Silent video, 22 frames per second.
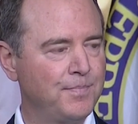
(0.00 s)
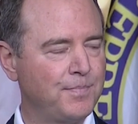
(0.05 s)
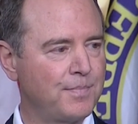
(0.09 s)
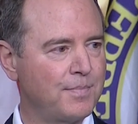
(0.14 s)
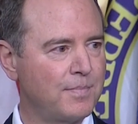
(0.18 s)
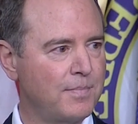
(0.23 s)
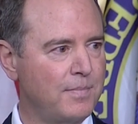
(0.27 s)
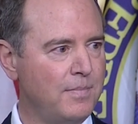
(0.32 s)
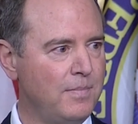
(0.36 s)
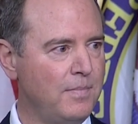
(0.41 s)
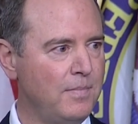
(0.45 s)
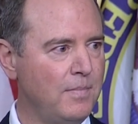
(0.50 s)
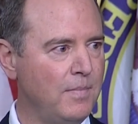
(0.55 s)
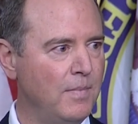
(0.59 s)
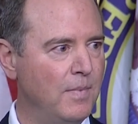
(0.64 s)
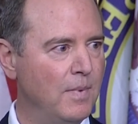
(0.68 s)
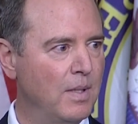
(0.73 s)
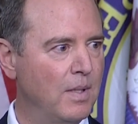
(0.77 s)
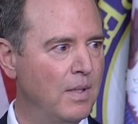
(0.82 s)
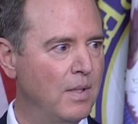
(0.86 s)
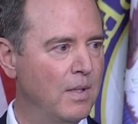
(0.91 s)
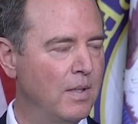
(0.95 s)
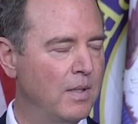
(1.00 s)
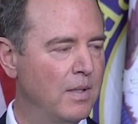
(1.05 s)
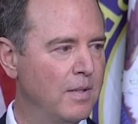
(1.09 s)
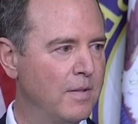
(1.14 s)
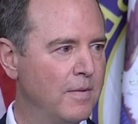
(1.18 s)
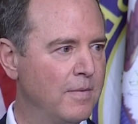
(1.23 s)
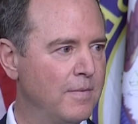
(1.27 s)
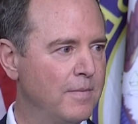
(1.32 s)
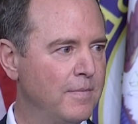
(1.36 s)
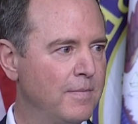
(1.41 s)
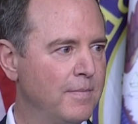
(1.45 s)

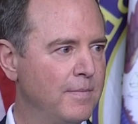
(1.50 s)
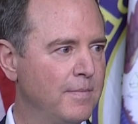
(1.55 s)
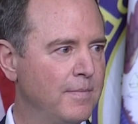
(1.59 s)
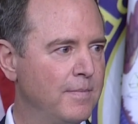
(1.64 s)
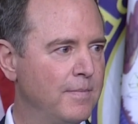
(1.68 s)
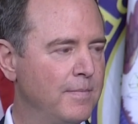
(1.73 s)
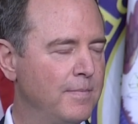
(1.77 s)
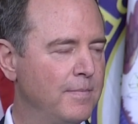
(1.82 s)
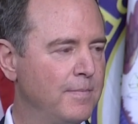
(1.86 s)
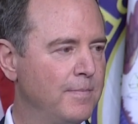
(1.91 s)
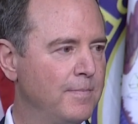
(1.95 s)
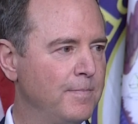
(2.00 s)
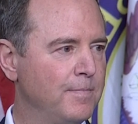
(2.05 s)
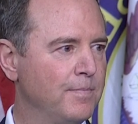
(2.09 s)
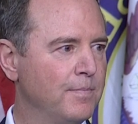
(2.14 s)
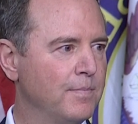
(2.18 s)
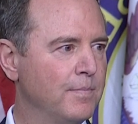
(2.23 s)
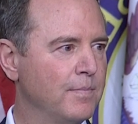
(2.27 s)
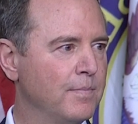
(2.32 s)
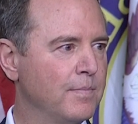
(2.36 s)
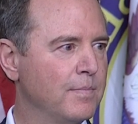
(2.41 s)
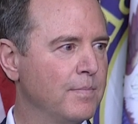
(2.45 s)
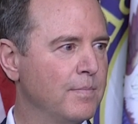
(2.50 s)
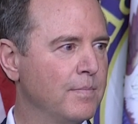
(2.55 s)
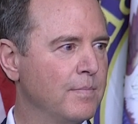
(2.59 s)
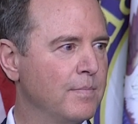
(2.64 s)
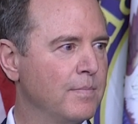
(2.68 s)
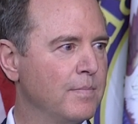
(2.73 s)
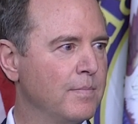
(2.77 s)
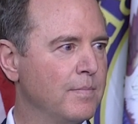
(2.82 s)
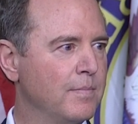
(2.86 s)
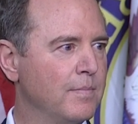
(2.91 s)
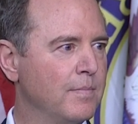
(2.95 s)

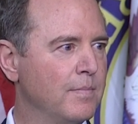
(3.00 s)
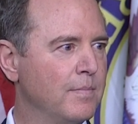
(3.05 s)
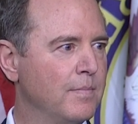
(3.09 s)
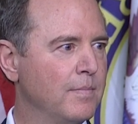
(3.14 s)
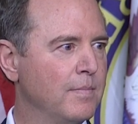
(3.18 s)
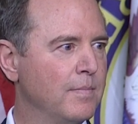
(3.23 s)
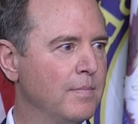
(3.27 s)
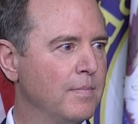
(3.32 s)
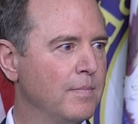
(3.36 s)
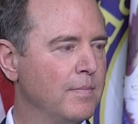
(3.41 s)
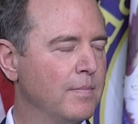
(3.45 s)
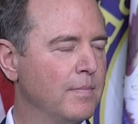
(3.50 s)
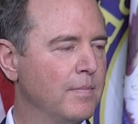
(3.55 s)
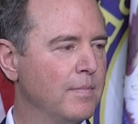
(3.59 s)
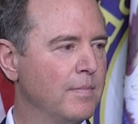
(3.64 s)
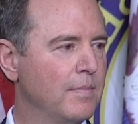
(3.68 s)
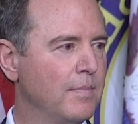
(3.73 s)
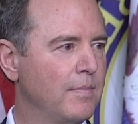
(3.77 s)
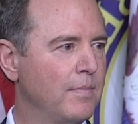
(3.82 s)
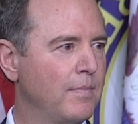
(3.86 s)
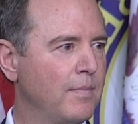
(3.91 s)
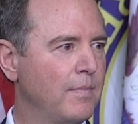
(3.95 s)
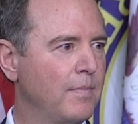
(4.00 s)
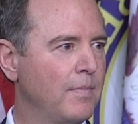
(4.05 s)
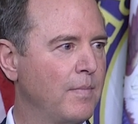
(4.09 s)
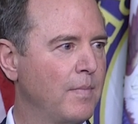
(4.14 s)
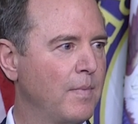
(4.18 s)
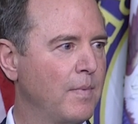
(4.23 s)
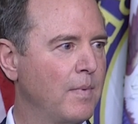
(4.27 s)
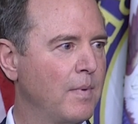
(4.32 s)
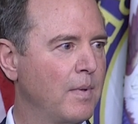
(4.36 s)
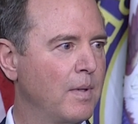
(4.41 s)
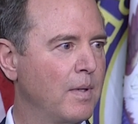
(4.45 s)

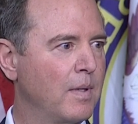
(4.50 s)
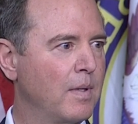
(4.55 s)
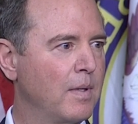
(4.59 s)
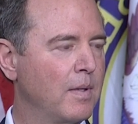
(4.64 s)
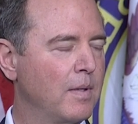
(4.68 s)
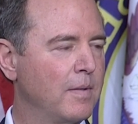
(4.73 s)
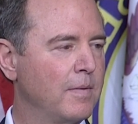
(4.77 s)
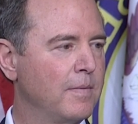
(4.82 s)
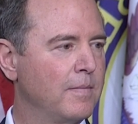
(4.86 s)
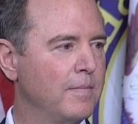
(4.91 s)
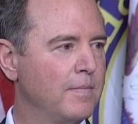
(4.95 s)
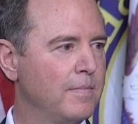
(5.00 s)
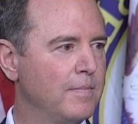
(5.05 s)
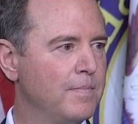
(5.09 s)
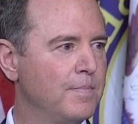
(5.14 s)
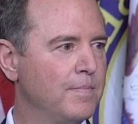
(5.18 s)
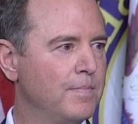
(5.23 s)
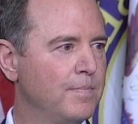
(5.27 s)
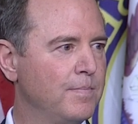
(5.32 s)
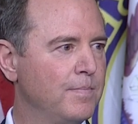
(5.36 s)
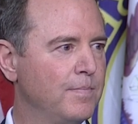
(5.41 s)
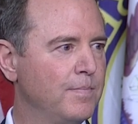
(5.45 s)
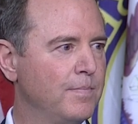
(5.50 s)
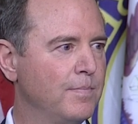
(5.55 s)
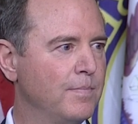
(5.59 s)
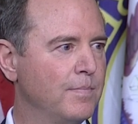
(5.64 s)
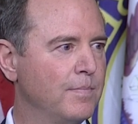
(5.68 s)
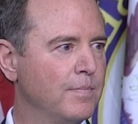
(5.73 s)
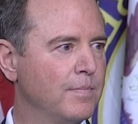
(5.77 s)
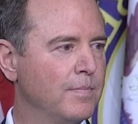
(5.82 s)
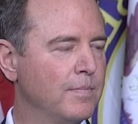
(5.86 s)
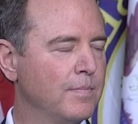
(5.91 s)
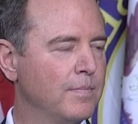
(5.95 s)

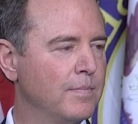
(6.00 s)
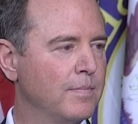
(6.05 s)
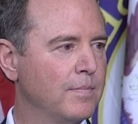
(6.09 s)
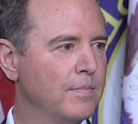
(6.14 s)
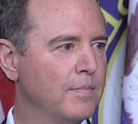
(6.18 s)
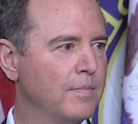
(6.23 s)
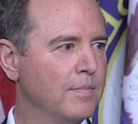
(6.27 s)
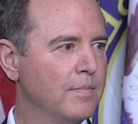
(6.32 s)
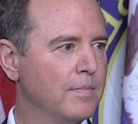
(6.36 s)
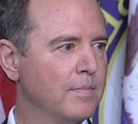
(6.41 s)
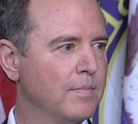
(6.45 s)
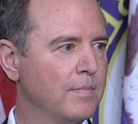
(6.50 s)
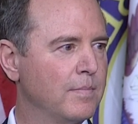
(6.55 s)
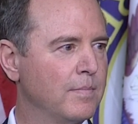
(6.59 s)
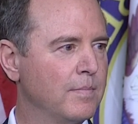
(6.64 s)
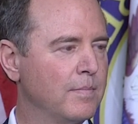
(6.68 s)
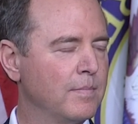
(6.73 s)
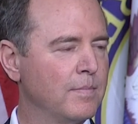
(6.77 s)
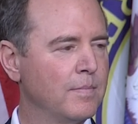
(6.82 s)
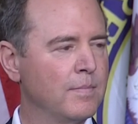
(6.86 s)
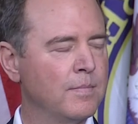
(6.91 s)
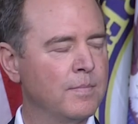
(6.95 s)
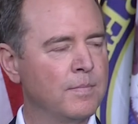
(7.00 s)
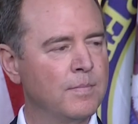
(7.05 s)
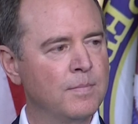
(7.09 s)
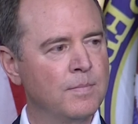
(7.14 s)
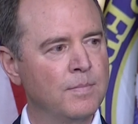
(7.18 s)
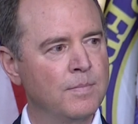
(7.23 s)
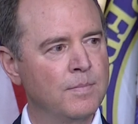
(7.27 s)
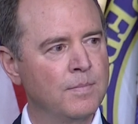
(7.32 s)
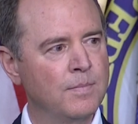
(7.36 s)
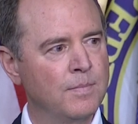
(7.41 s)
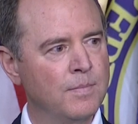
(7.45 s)

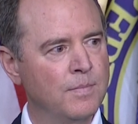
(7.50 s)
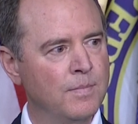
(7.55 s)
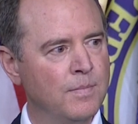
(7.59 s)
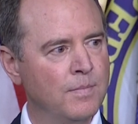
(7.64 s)
(no one is talking)